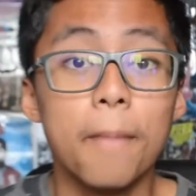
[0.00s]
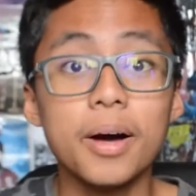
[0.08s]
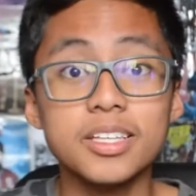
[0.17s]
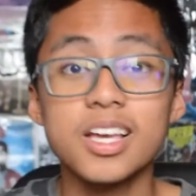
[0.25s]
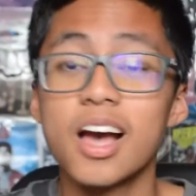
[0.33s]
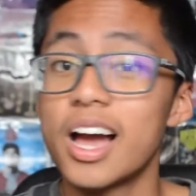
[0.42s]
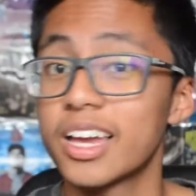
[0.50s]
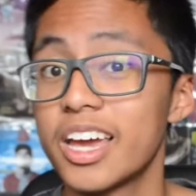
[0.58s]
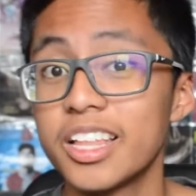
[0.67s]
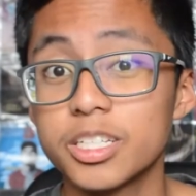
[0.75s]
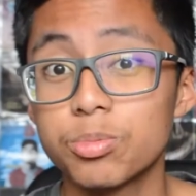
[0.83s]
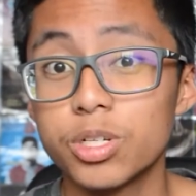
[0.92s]
But I
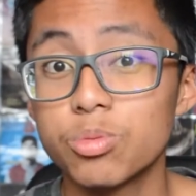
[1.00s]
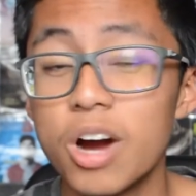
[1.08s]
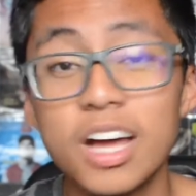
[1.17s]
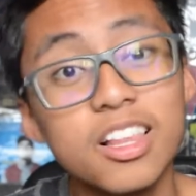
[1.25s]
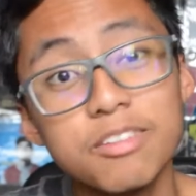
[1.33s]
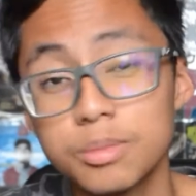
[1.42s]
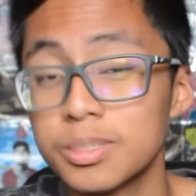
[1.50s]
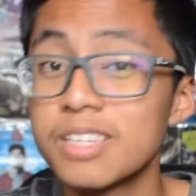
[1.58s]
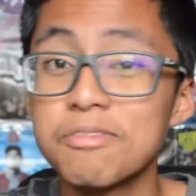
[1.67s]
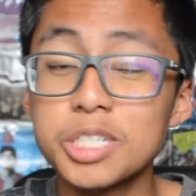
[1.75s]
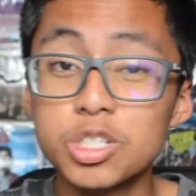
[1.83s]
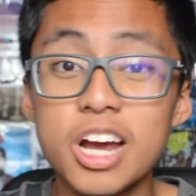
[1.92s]
can express why I love
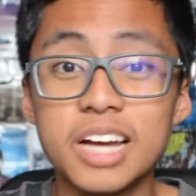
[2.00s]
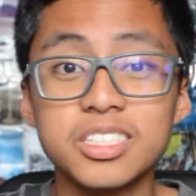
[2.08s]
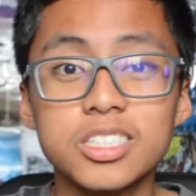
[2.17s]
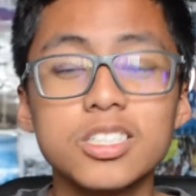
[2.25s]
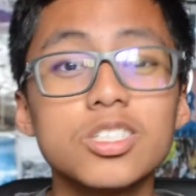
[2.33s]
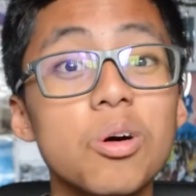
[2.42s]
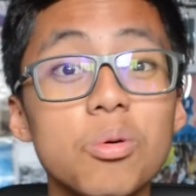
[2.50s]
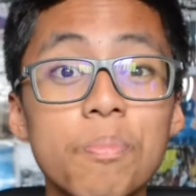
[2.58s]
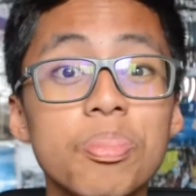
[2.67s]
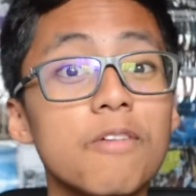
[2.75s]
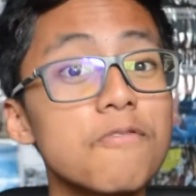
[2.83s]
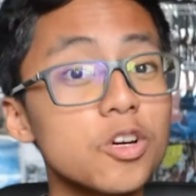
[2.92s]
specific tracks. So,
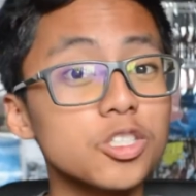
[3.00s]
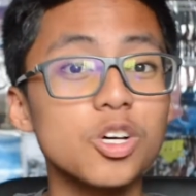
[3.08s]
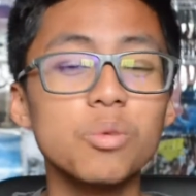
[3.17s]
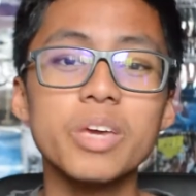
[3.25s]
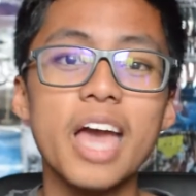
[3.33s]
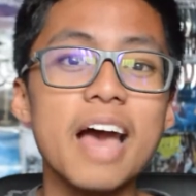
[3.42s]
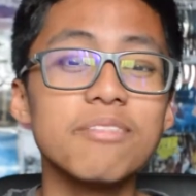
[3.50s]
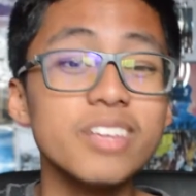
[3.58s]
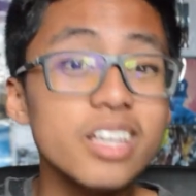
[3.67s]
the first song we have